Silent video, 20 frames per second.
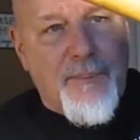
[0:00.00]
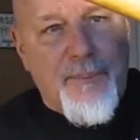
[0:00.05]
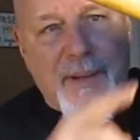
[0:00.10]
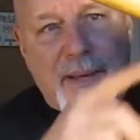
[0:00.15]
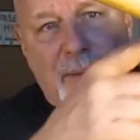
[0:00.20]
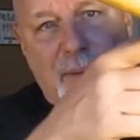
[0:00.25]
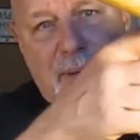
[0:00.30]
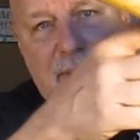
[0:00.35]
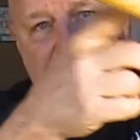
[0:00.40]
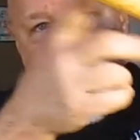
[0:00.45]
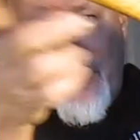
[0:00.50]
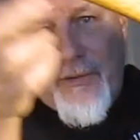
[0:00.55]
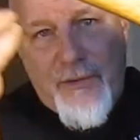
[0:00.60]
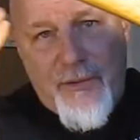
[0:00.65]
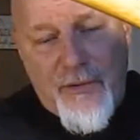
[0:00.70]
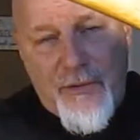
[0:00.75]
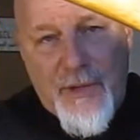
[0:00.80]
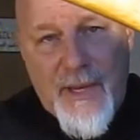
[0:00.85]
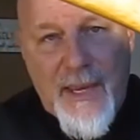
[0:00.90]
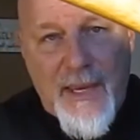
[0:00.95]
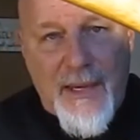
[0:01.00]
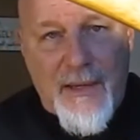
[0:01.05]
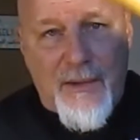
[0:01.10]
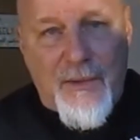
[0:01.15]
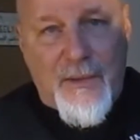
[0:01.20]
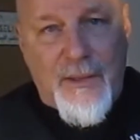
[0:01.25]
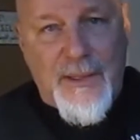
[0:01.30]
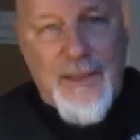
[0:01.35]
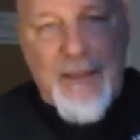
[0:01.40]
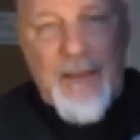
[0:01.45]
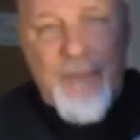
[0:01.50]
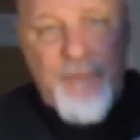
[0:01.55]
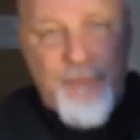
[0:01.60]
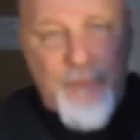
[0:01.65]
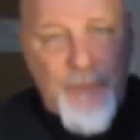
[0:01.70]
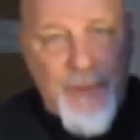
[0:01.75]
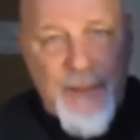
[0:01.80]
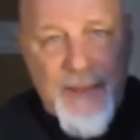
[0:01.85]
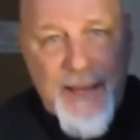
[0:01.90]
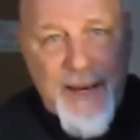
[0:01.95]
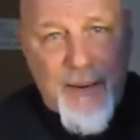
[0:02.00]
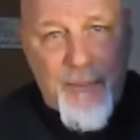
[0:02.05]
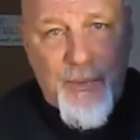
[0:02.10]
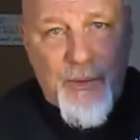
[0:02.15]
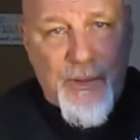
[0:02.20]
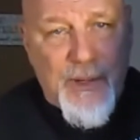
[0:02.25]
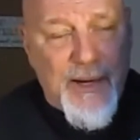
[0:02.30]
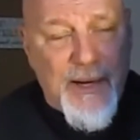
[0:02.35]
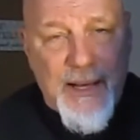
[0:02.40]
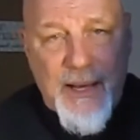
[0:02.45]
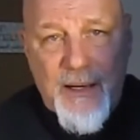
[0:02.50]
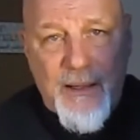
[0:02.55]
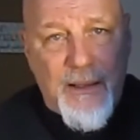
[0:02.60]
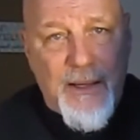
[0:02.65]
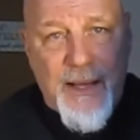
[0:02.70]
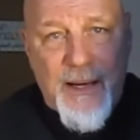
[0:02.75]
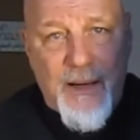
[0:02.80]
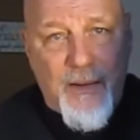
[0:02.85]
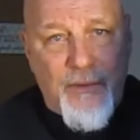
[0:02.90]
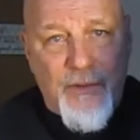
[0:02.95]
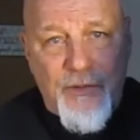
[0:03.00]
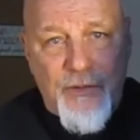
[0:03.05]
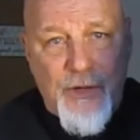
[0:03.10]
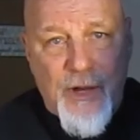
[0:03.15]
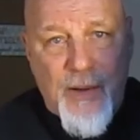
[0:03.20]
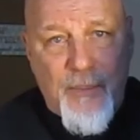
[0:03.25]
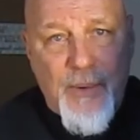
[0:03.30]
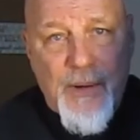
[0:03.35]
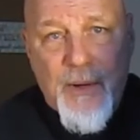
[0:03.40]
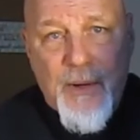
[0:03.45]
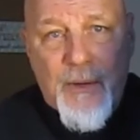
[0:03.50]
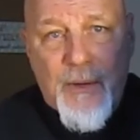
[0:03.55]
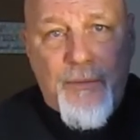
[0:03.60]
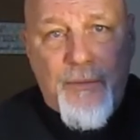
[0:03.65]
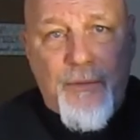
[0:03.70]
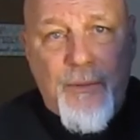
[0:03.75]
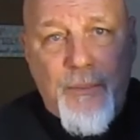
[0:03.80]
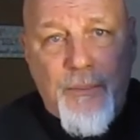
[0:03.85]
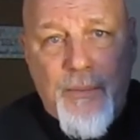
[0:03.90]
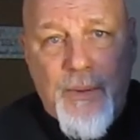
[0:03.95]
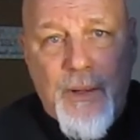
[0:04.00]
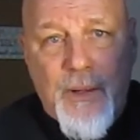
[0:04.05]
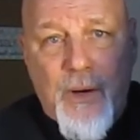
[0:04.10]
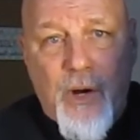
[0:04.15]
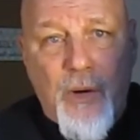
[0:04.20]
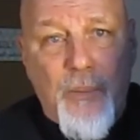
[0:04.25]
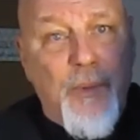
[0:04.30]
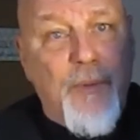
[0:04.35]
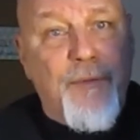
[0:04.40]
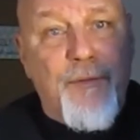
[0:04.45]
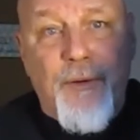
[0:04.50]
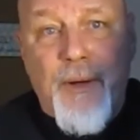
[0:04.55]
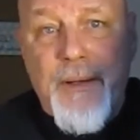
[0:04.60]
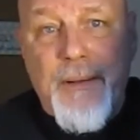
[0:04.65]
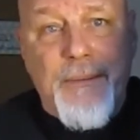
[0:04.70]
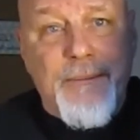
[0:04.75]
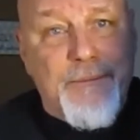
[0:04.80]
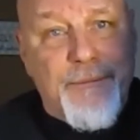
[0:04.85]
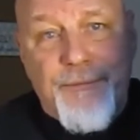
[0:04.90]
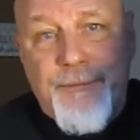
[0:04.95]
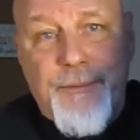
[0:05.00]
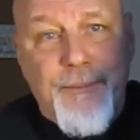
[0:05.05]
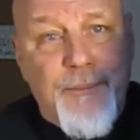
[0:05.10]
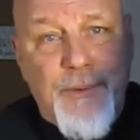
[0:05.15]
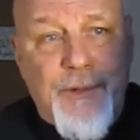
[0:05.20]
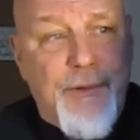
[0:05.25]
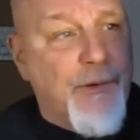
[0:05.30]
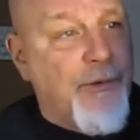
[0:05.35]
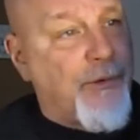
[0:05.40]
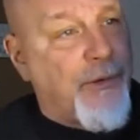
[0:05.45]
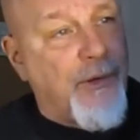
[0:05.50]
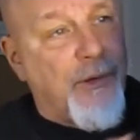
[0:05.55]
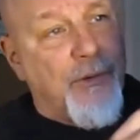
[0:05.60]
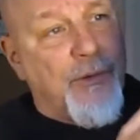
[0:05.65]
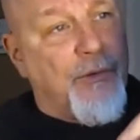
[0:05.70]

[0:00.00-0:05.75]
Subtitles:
by the way, that's just a handle I got from a hammer I had out of the shop from Harbor Freight from years ago,